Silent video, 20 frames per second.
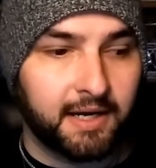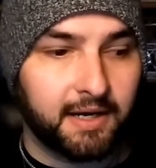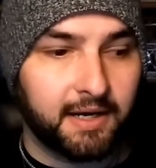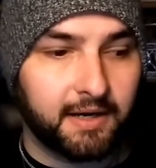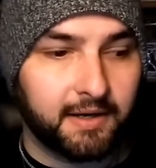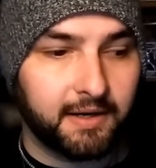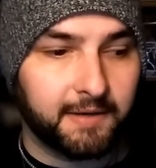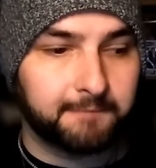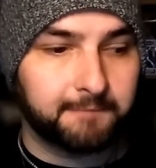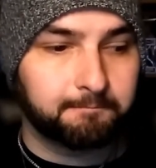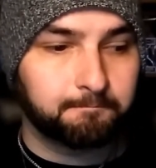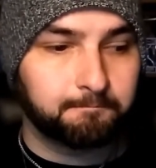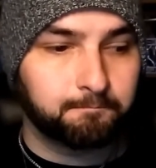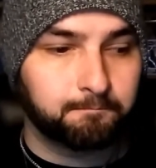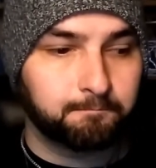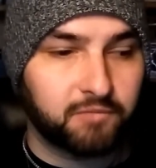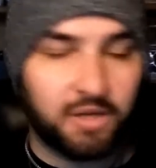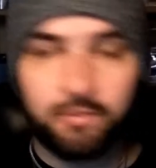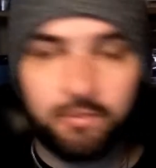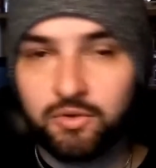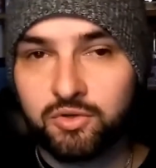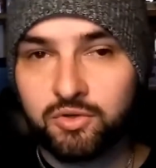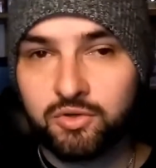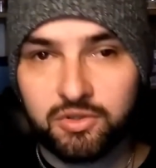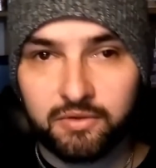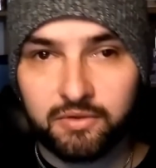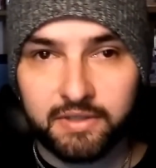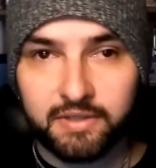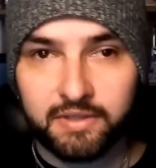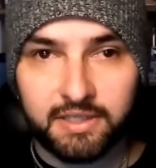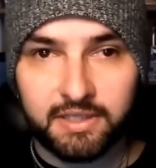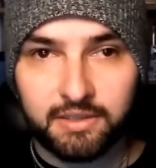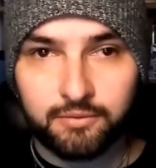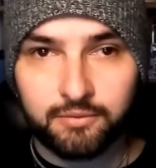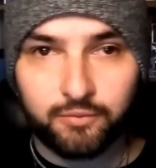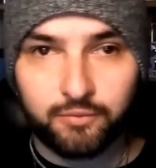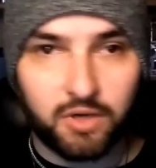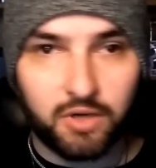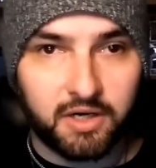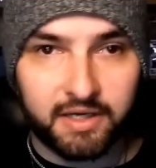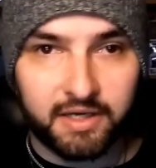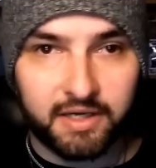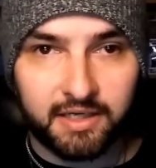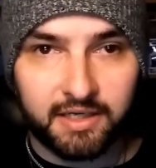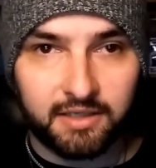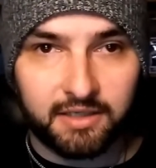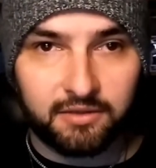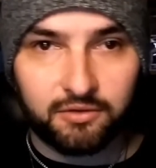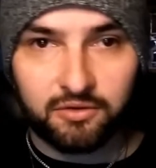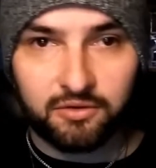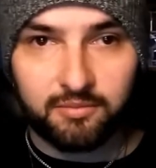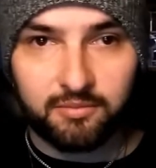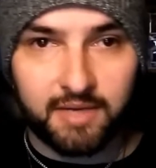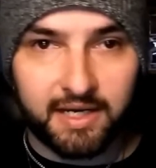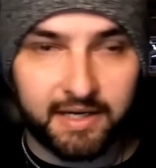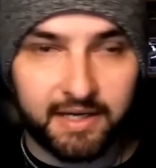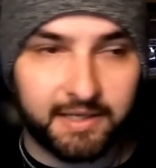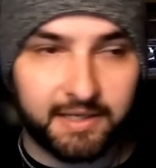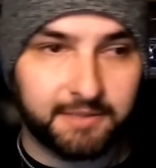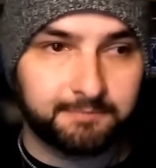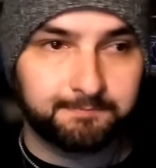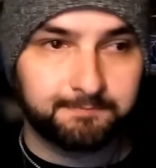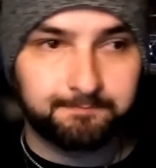I'm usually walking, doing my